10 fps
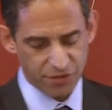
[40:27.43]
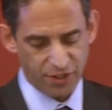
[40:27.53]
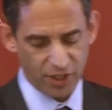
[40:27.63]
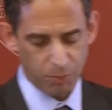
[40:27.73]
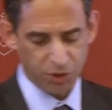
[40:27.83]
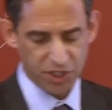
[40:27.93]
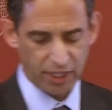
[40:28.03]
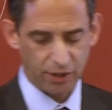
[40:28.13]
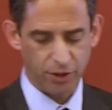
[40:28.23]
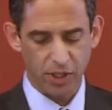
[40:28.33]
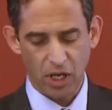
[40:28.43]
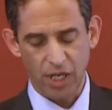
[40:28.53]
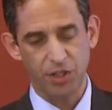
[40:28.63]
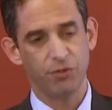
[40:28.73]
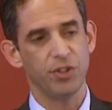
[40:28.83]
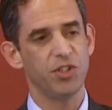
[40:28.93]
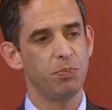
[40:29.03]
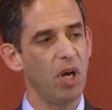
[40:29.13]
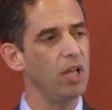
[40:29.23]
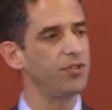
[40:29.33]
a very particular kind of
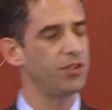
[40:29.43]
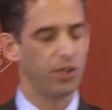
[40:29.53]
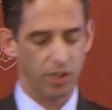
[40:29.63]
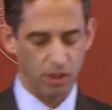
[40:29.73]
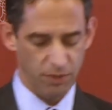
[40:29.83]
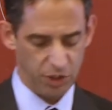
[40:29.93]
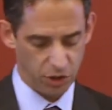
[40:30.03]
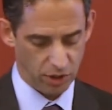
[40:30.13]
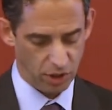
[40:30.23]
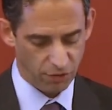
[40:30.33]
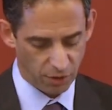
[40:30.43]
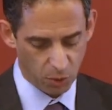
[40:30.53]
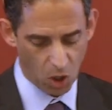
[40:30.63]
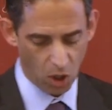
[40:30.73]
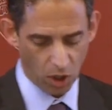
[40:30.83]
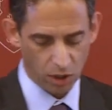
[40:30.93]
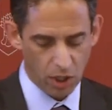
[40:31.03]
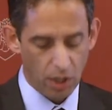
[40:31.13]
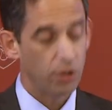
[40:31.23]
response to the commission of a wrong.